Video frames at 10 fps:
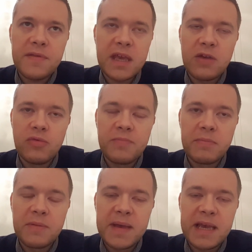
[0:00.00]
think it will
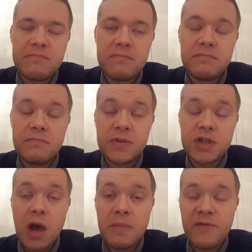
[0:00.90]
probably be
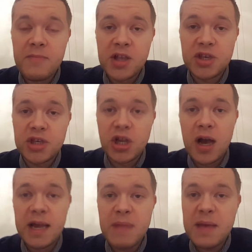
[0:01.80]
retirement for Manchester
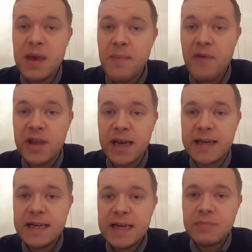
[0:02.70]
United, maybe
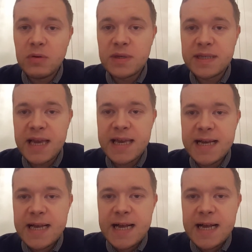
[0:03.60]
America, but we'll see.